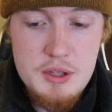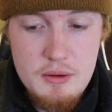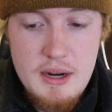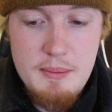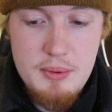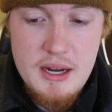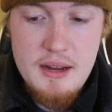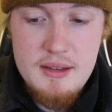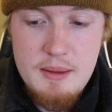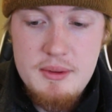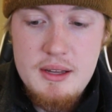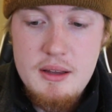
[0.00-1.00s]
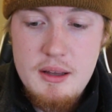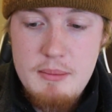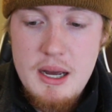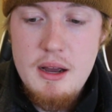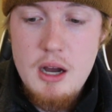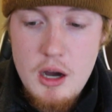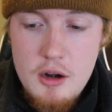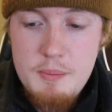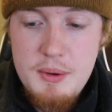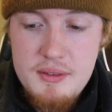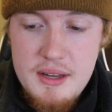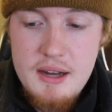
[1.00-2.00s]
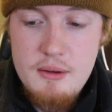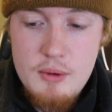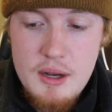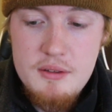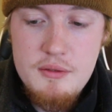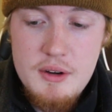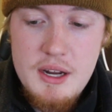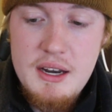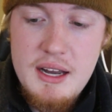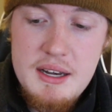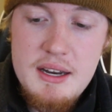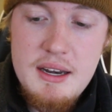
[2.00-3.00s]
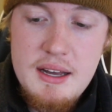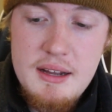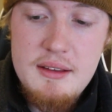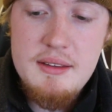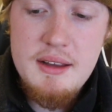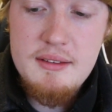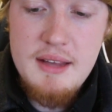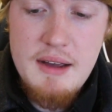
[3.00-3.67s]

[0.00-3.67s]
right price. I'm selling my 100% rust-free 1996